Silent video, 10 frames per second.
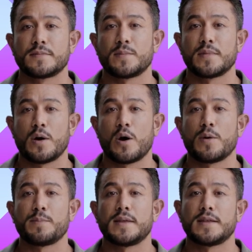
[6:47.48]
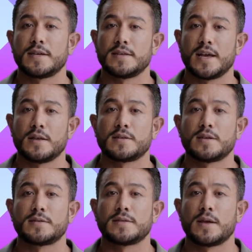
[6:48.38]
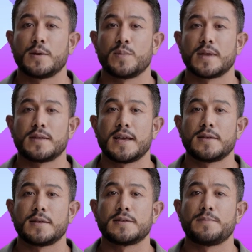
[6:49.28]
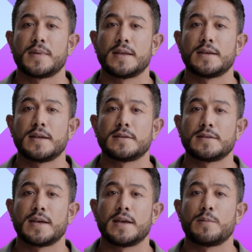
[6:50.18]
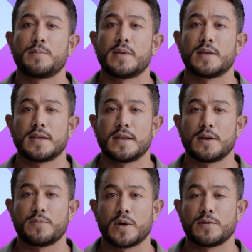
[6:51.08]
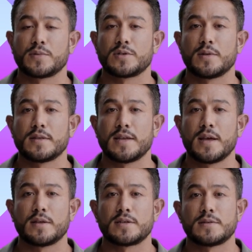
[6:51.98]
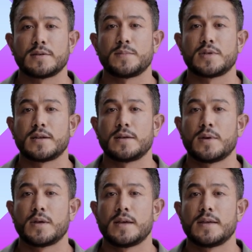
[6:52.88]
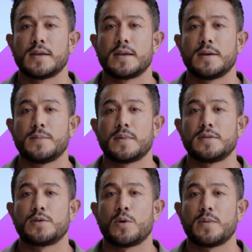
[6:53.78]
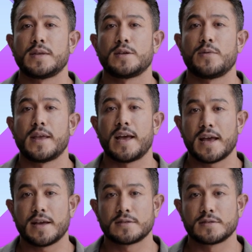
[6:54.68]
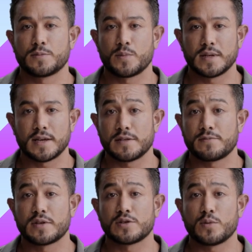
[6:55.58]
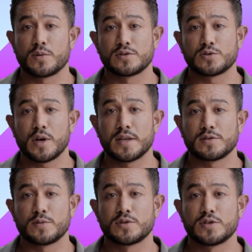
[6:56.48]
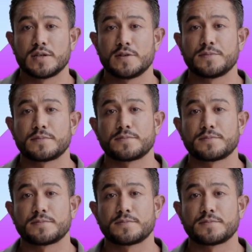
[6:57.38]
With augmented intelligence, we attain the speed and scalability of artificial intelligence and machine learning, but solely to enhance what an individual is trying to achieve.